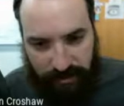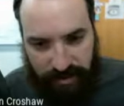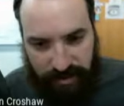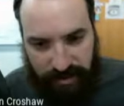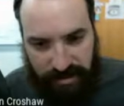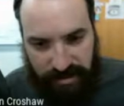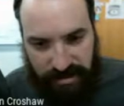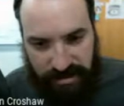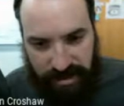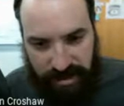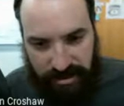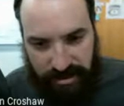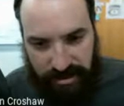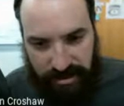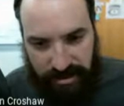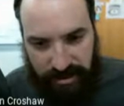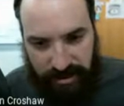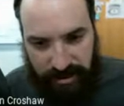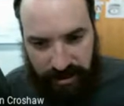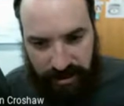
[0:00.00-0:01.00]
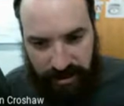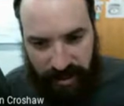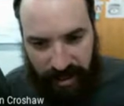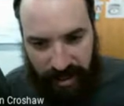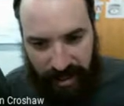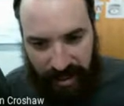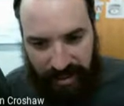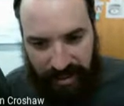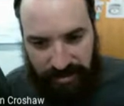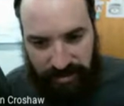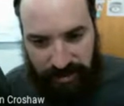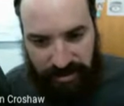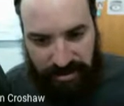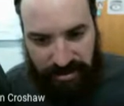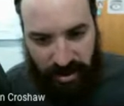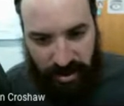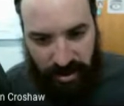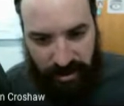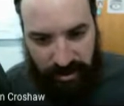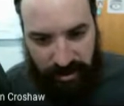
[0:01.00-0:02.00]
the station as my
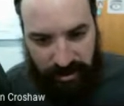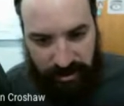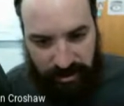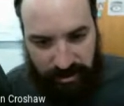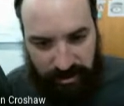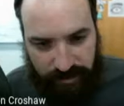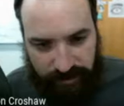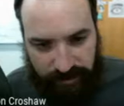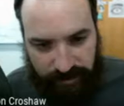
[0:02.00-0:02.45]
target.